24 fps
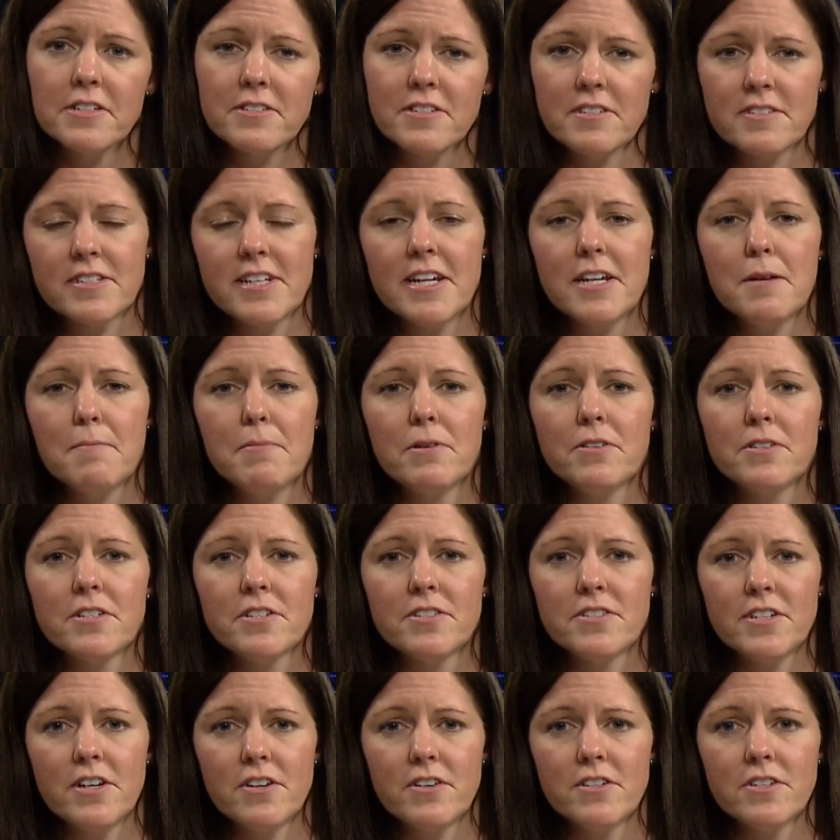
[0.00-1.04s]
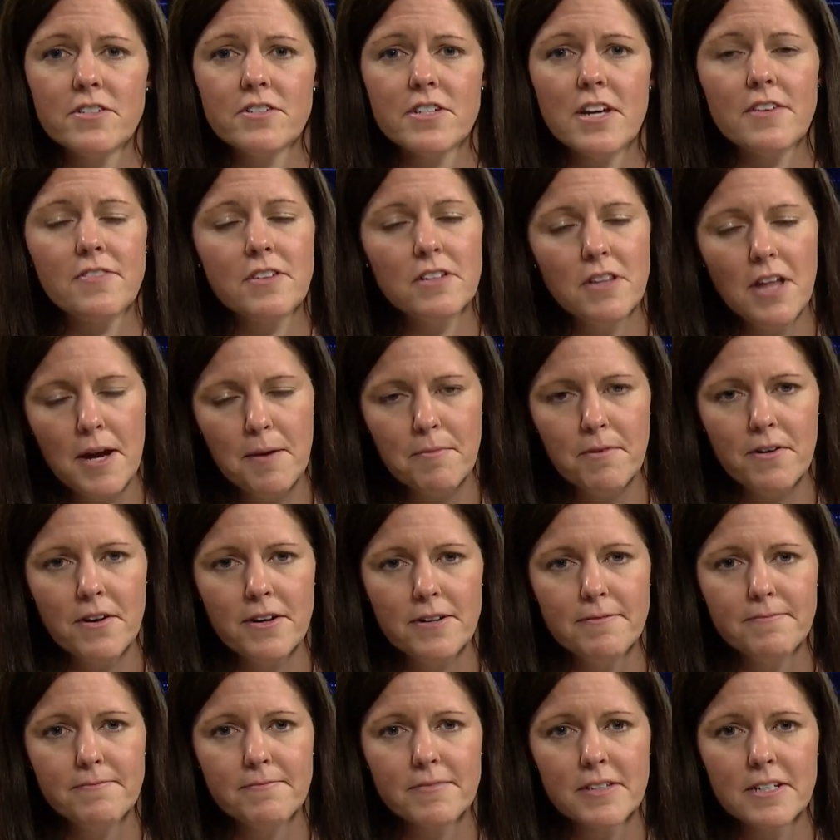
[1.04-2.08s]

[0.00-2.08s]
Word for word: sustainability series at the library.